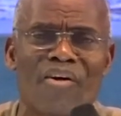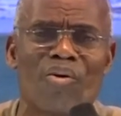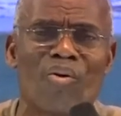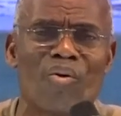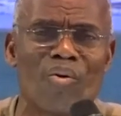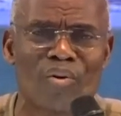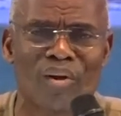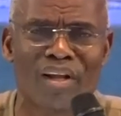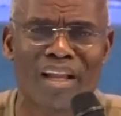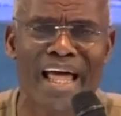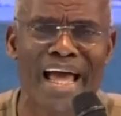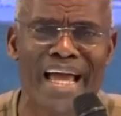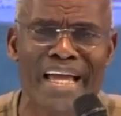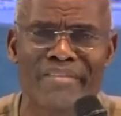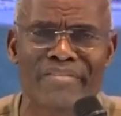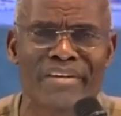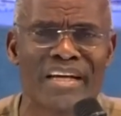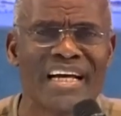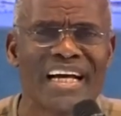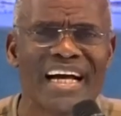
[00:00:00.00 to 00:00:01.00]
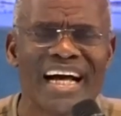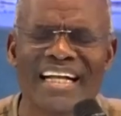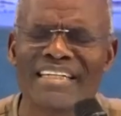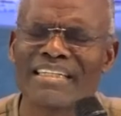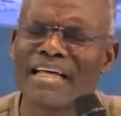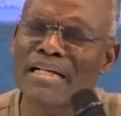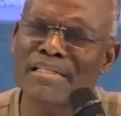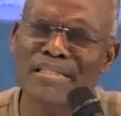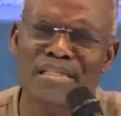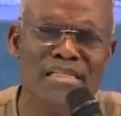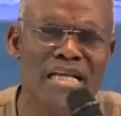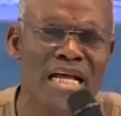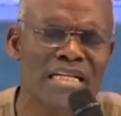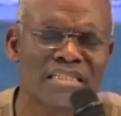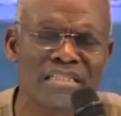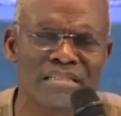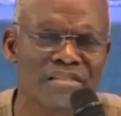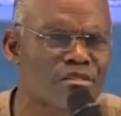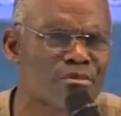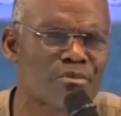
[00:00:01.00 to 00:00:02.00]
own life, and that
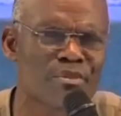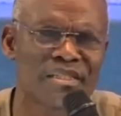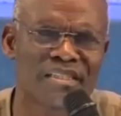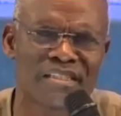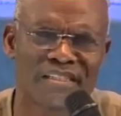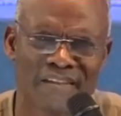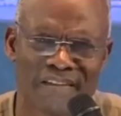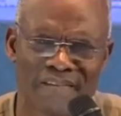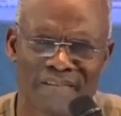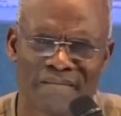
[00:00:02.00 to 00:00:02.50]
saddens me.